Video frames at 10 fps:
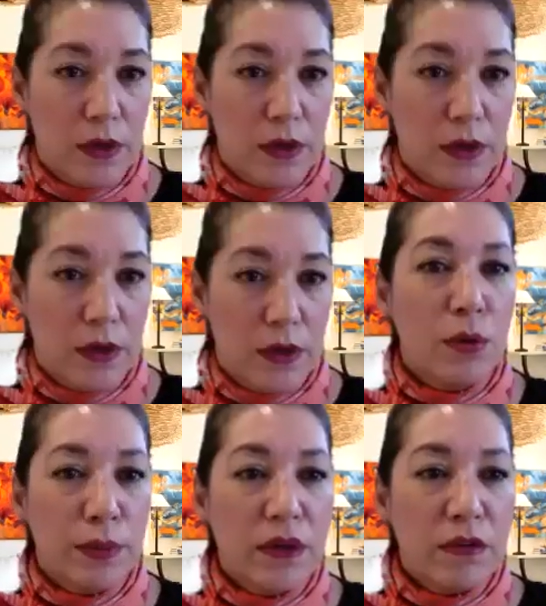So
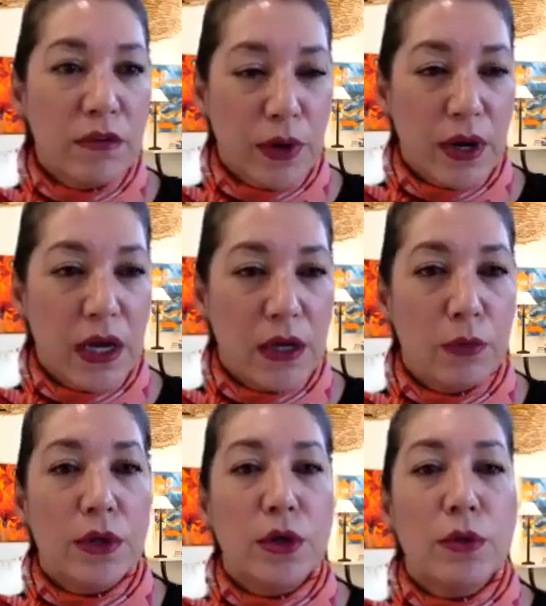don't be
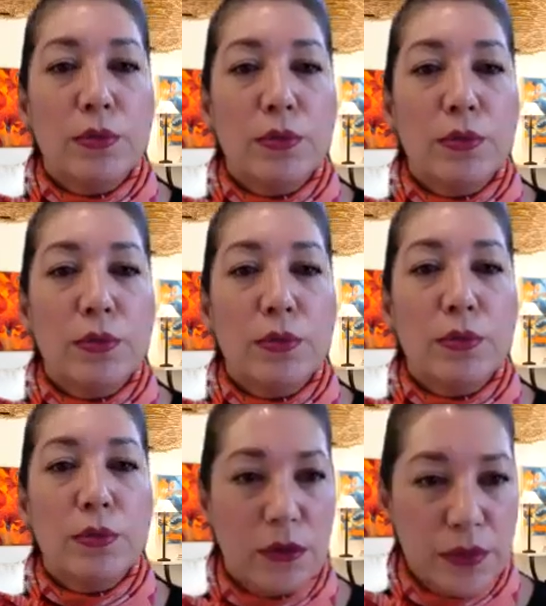afraid when you're putting
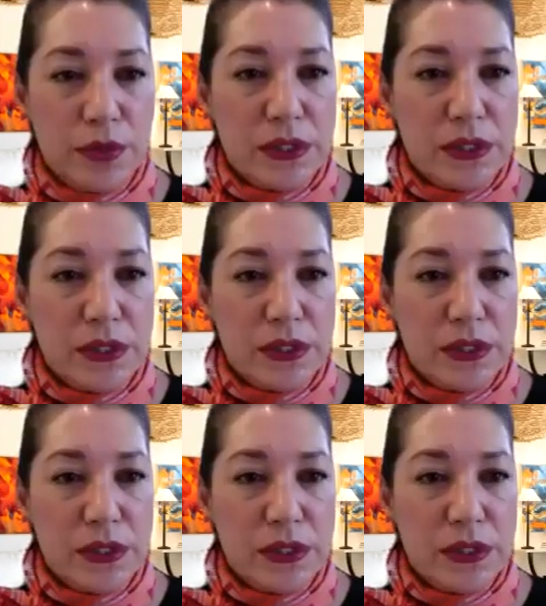together your
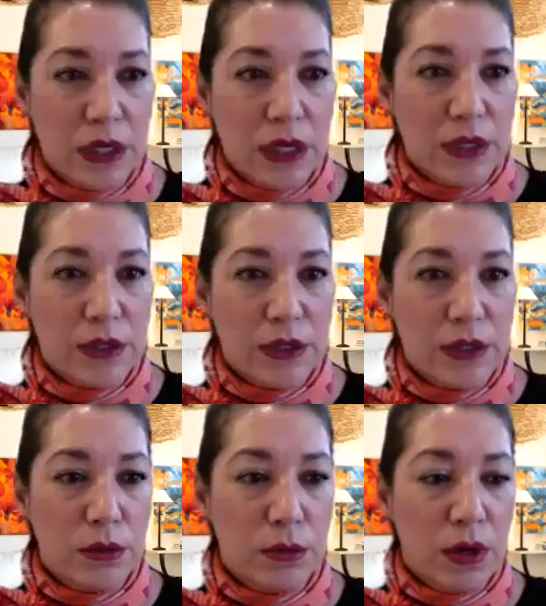presentation
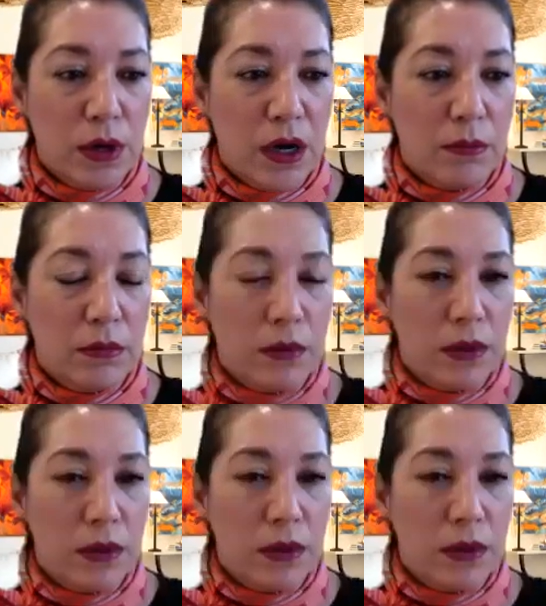to
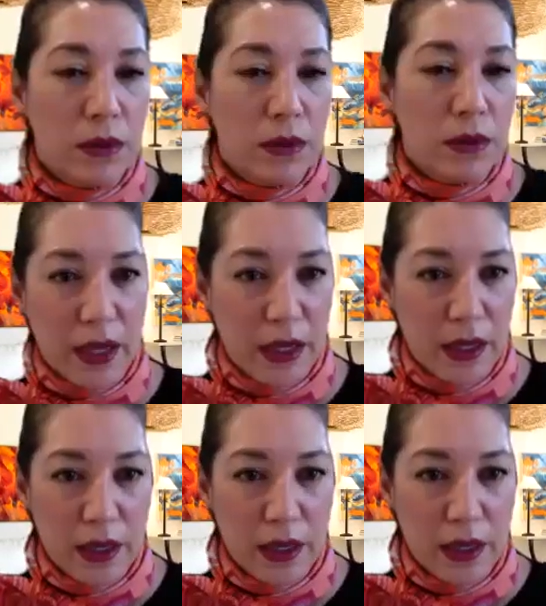go high.
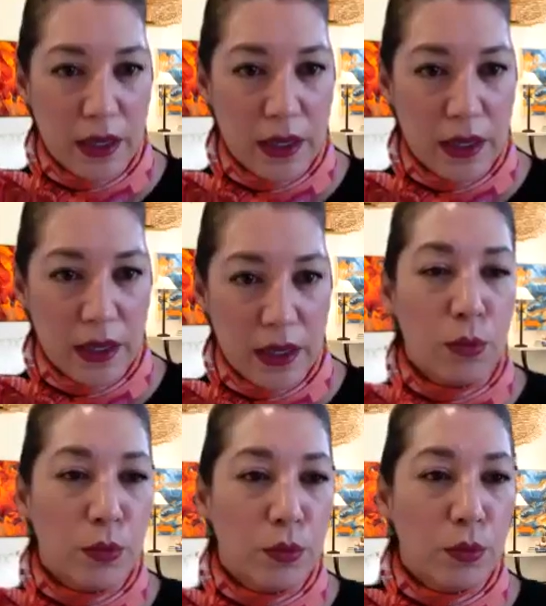
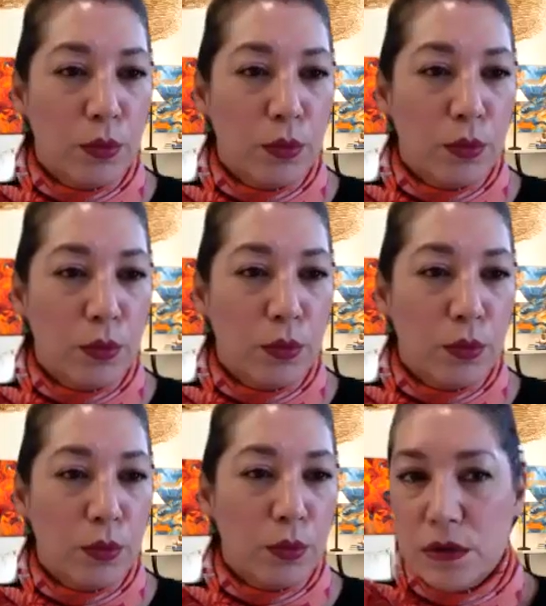We don't
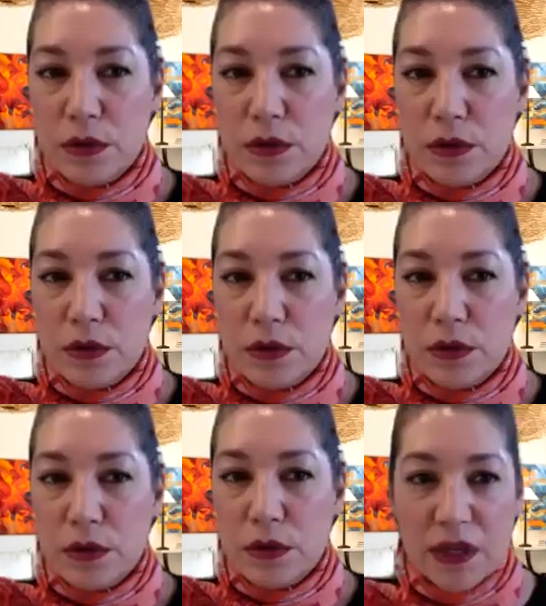know what's in their
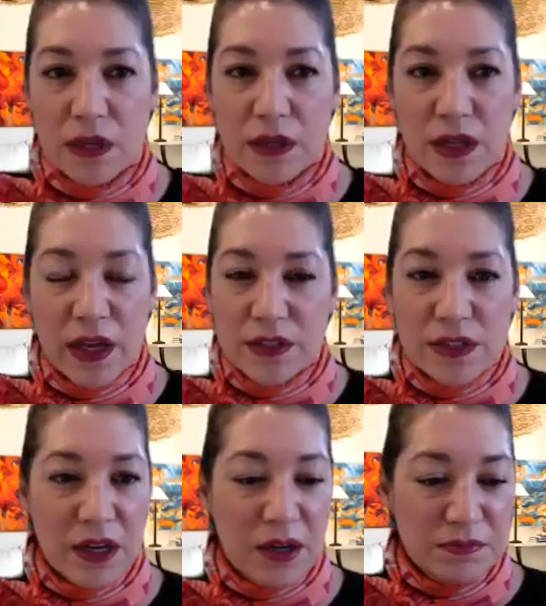garage. Do they
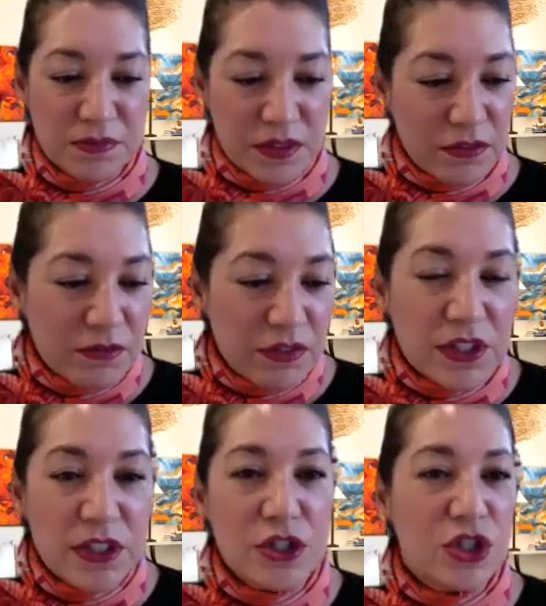collect
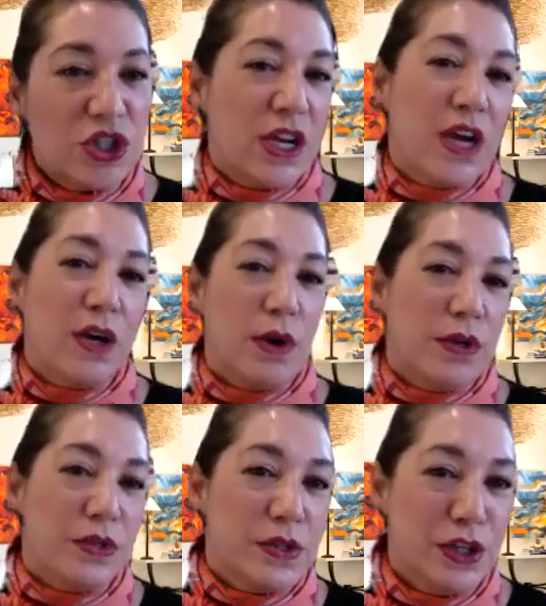vintage
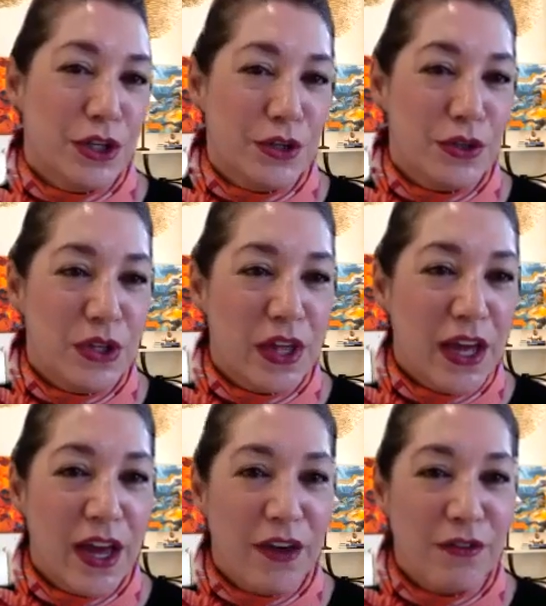Jaguars? Do
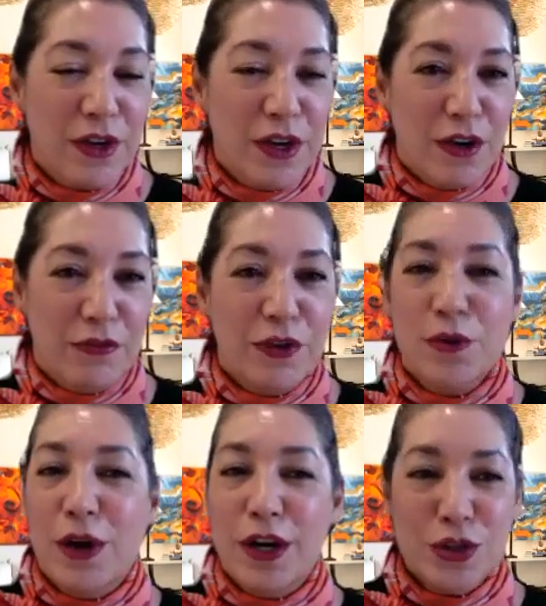they have a
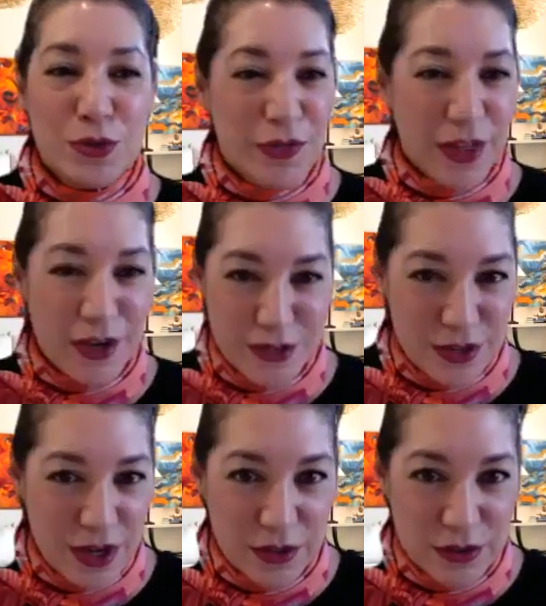few
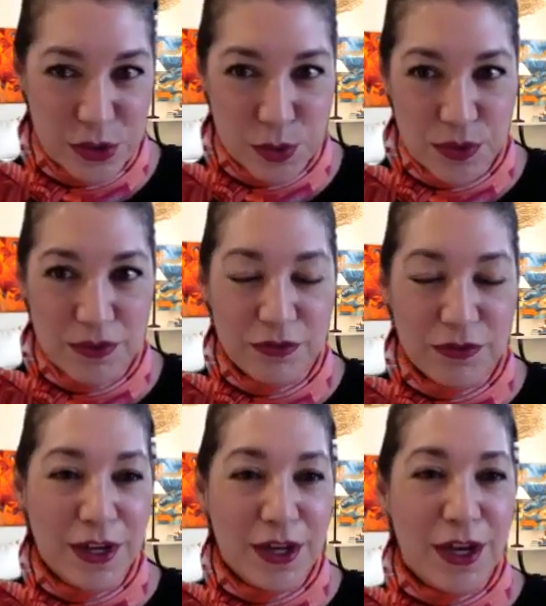$100,000 worth of